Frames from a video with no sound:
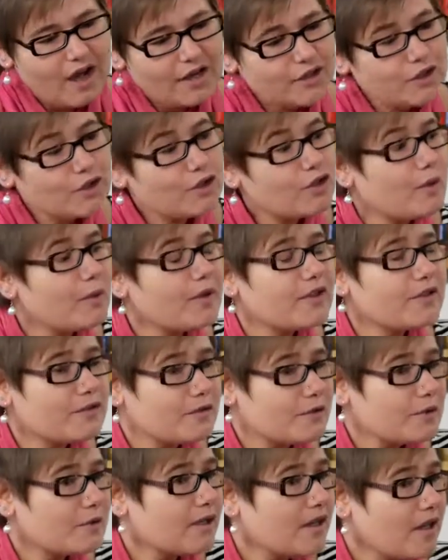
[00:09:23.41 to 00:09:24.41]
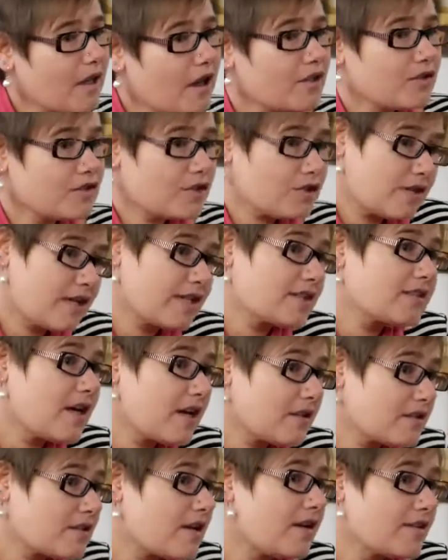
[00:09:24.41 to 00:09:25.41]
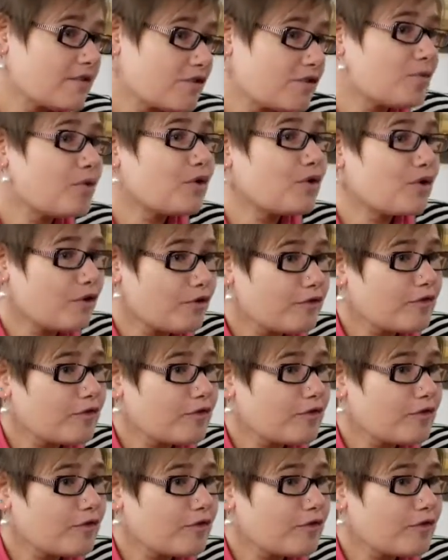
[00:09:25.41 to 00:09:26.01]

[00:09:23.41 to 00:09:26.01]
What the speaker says: you're going through a lot of stress as an entrepreneur,